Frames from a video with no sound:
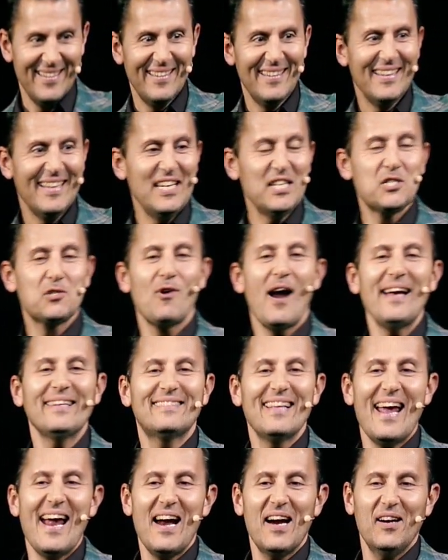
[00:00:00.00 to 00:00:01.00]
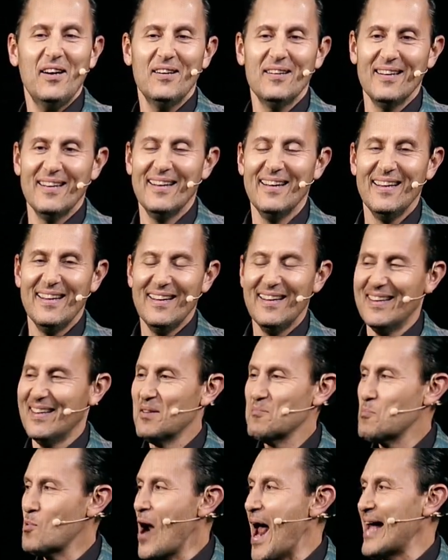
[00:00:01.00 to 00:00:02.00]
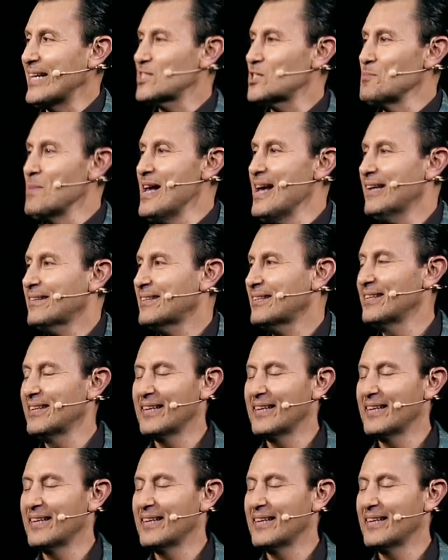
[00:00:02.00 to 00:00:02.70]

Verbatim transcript: He's right there, rat's nest,